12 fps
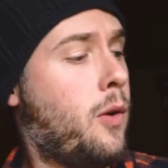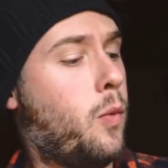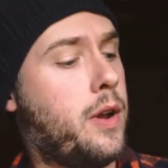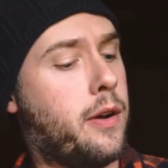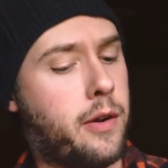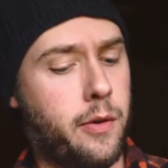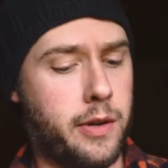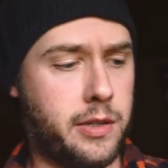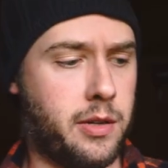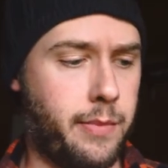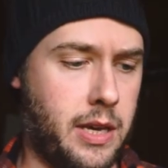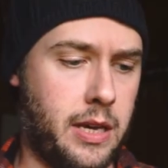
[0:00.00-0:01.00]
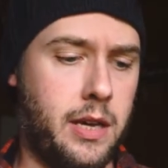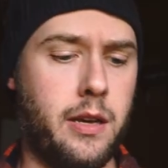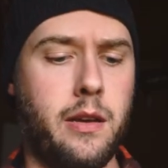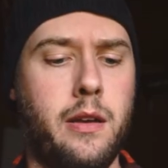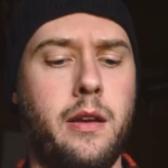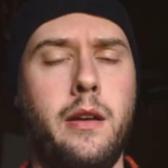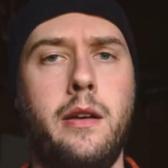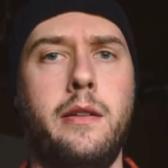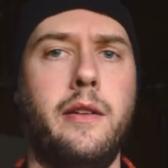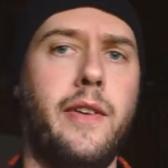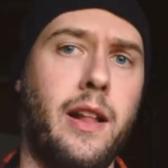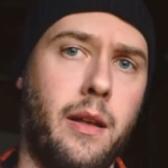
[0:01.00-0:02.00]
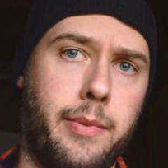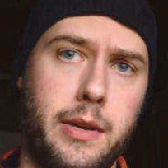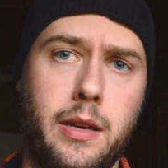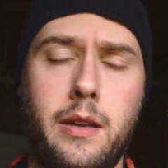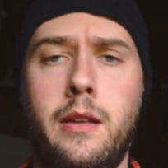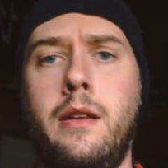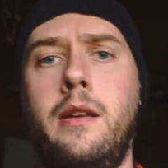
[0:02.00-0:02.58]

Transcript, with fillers: We are going to be developing